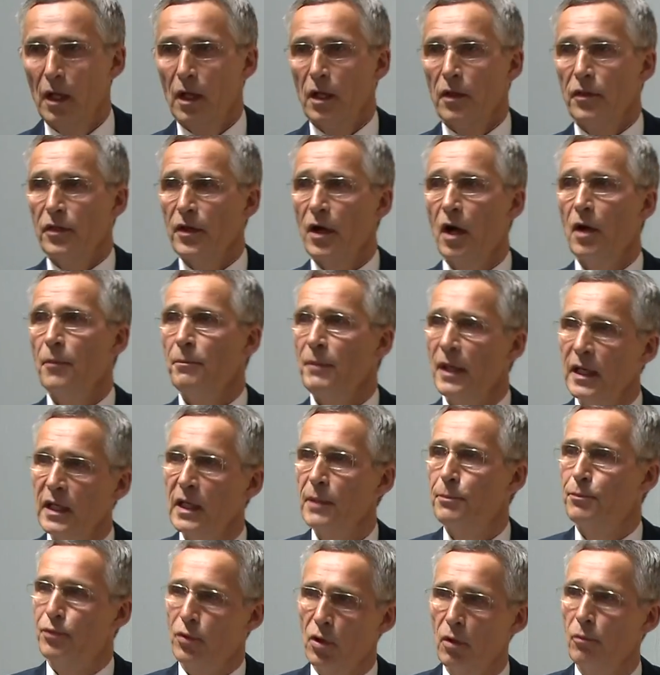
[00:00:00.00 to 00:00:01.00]
There are many
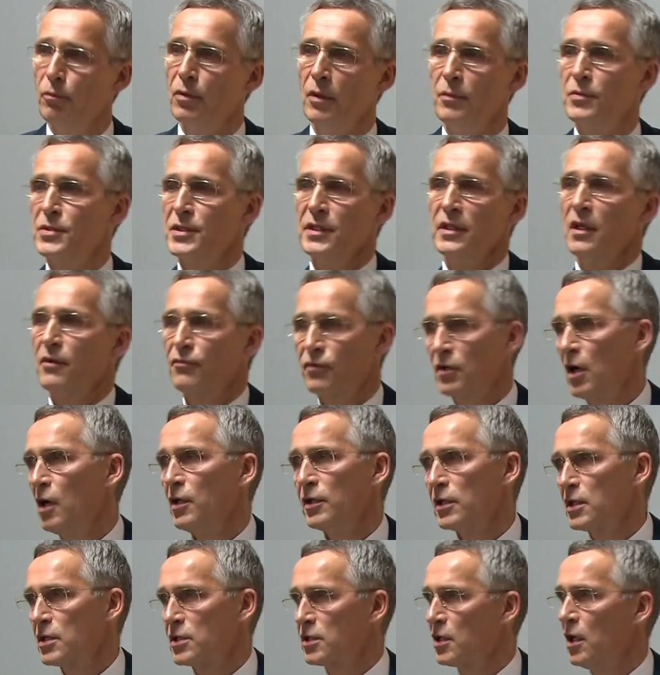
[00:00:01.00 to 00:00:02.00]
problems in
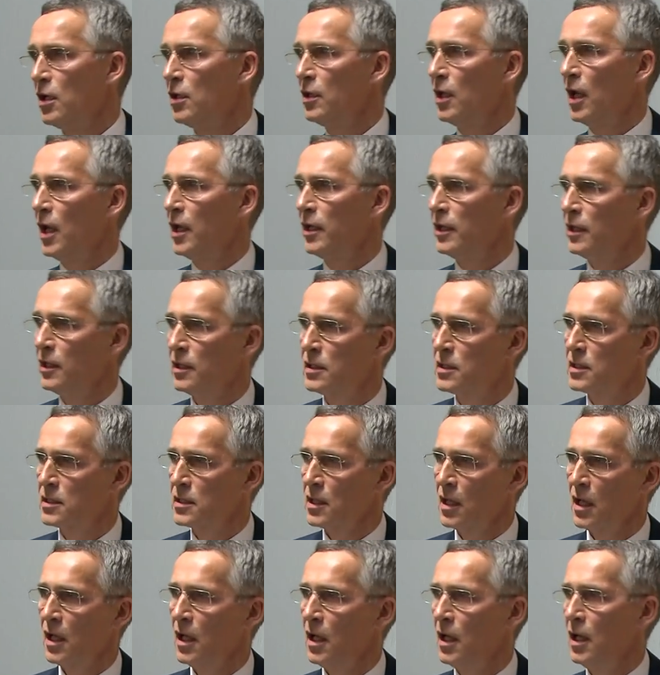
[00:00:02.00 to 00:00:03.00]
Afghanistan,
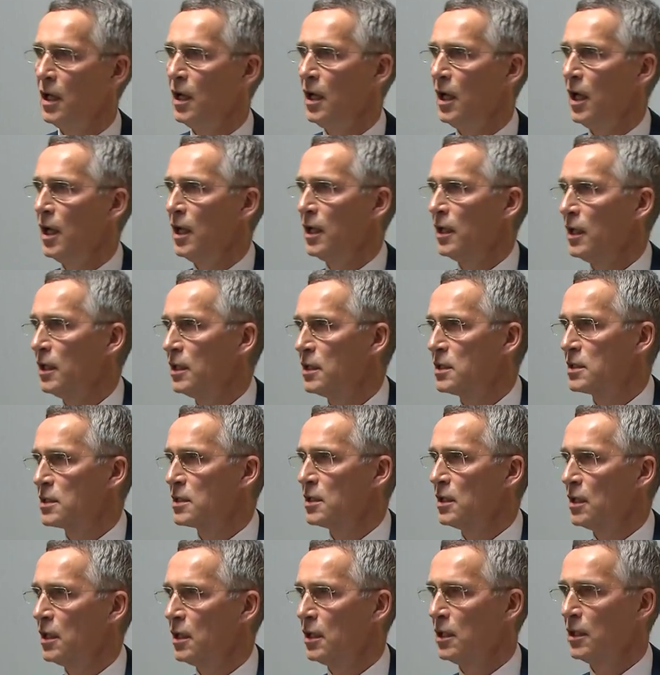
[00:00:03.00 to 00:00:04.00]
and
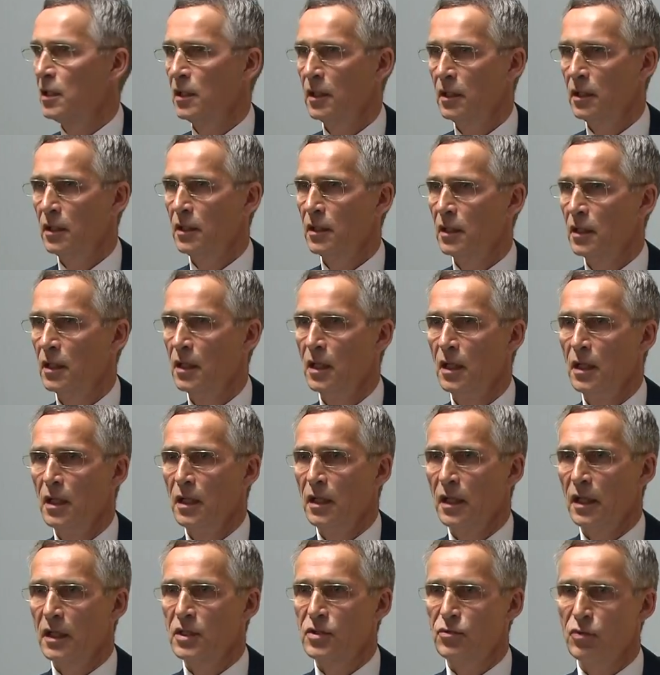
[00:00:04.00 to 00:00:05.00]

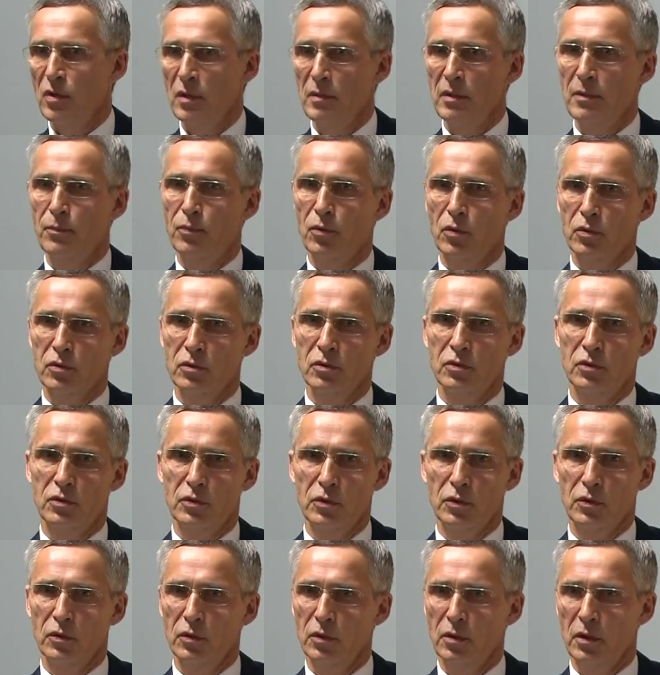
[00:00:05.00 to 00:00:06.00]
extremely important
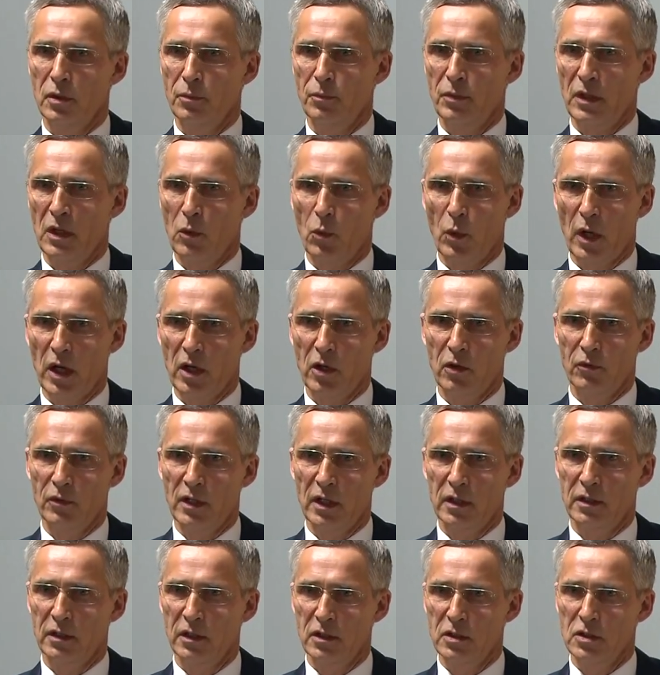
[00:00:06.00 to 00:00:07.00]
to be aware of
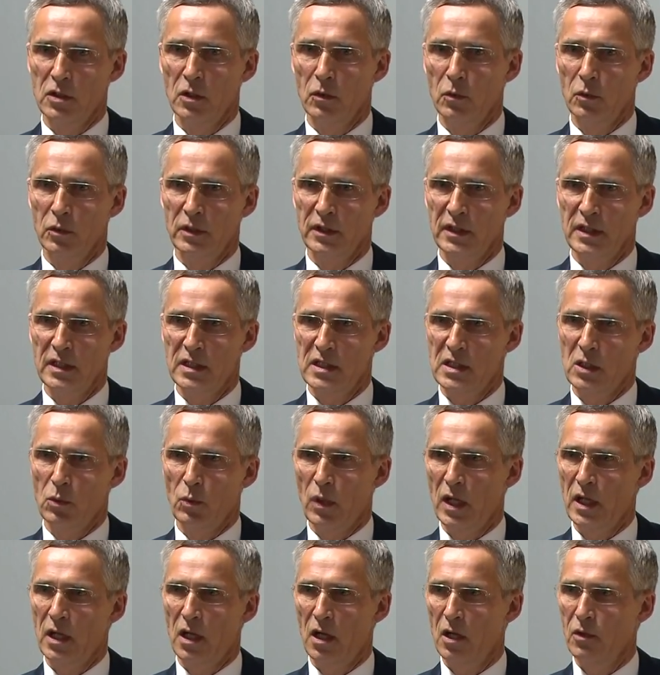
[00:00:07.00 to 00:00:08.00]
that there is no easy
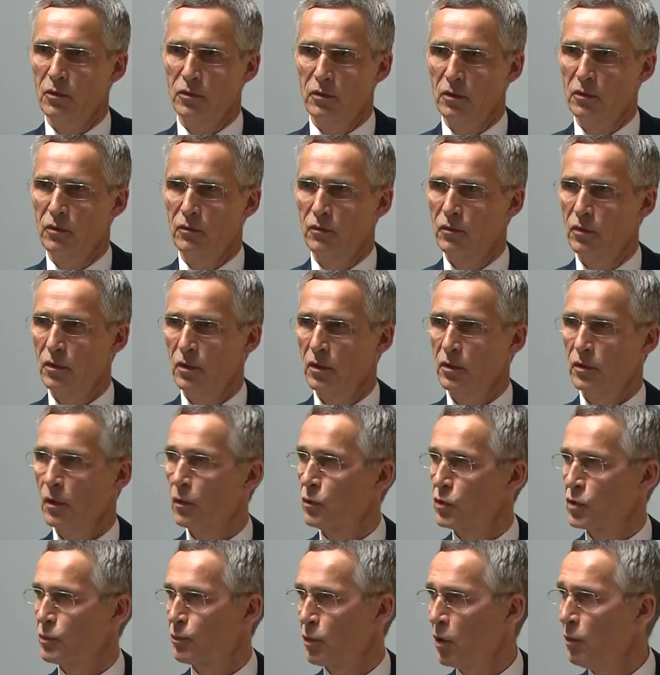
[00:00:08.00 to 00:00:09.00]
way out of
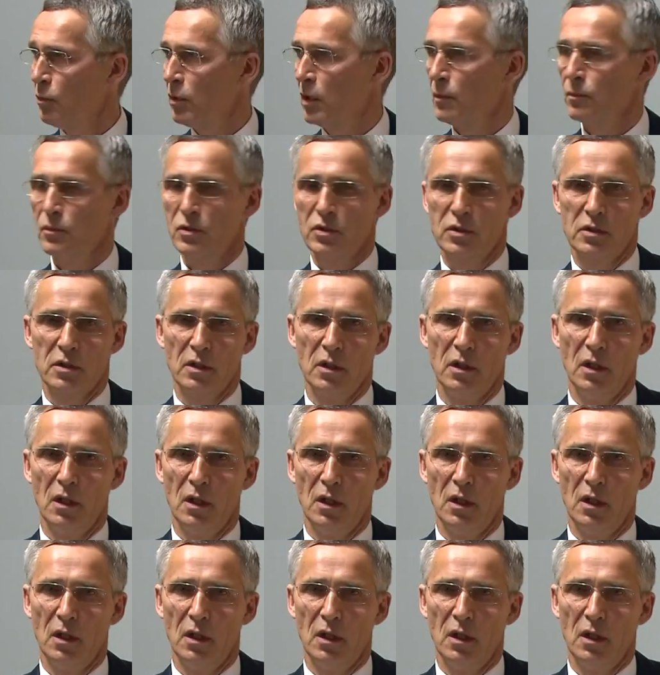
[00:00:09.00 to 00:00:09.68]
those problems.